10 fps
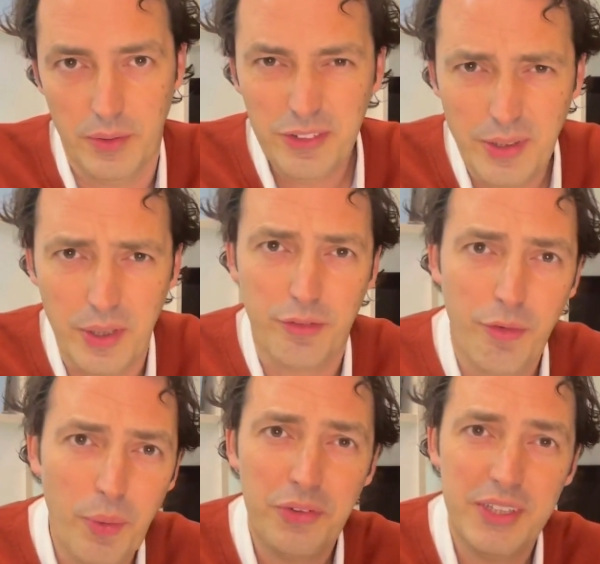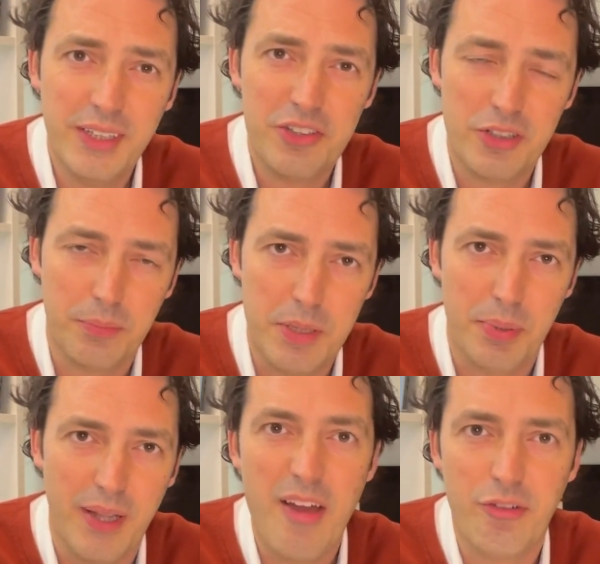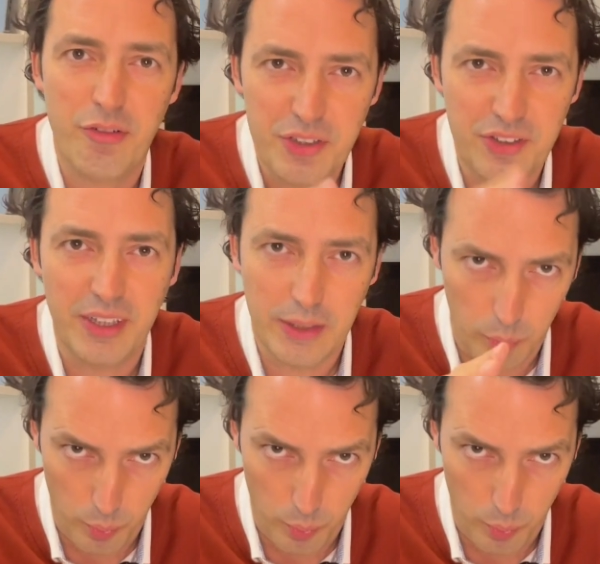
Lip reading: That's a lot. 40 additional people every single